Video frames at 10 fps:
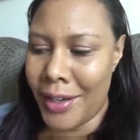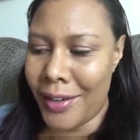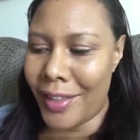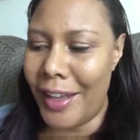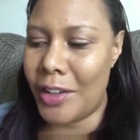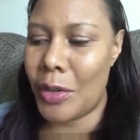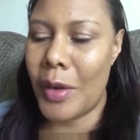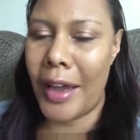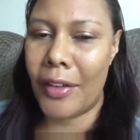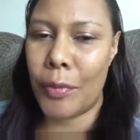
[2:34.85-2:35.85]
that you
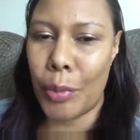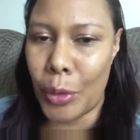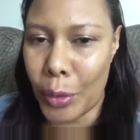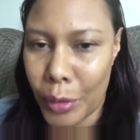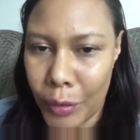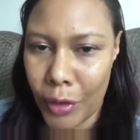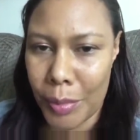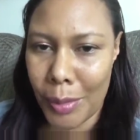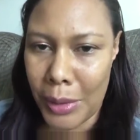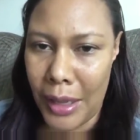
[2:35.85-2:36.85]
have pulled from
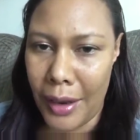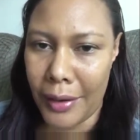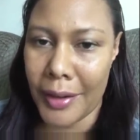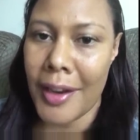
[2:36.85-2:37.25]
your blog